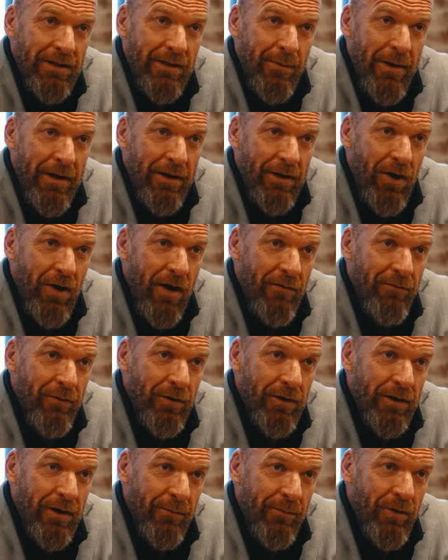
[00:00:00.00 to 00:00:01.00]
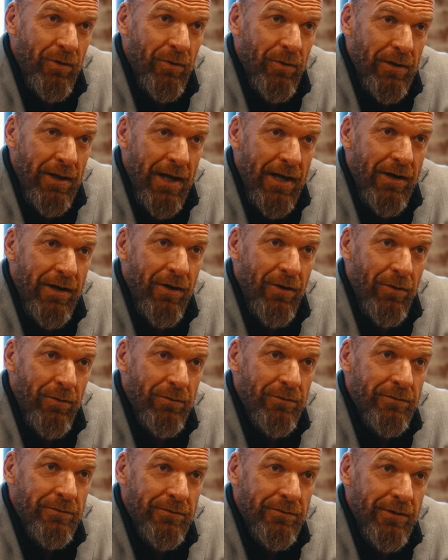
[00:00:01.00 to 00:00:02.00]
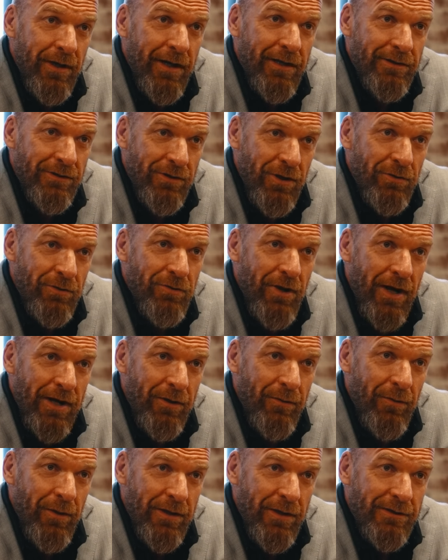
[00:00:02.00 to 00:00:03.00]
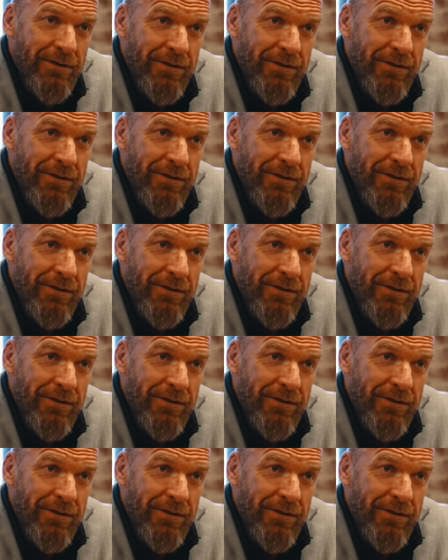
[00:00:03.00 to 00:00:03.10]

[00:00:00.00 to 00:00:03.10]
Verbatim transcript: like to make you an offer to come to Orlando and start training with